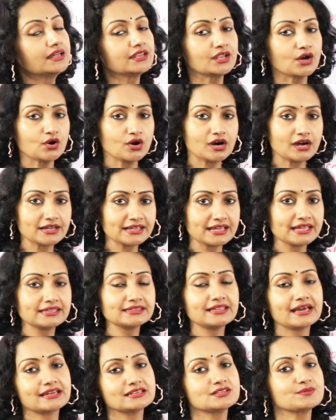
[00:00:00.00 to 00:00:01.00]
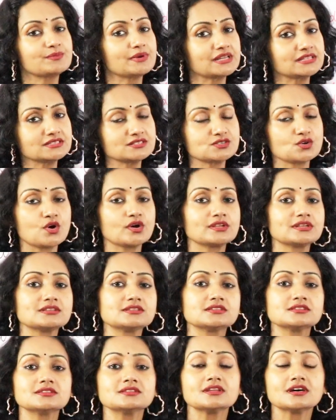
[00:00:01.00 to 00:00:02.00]
Now again that depends
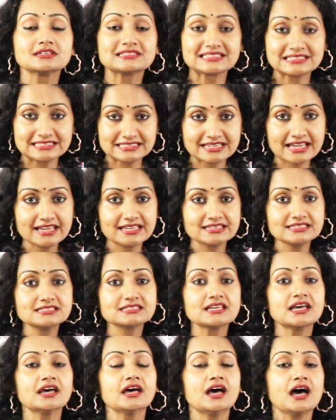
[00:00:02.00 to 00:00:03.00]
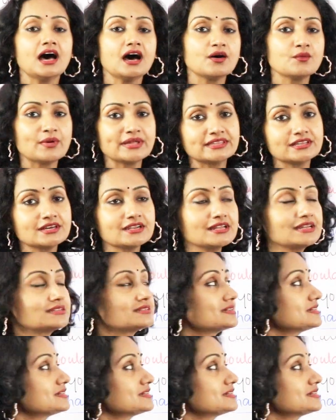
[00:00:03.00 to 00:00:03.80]
on a sentence whether it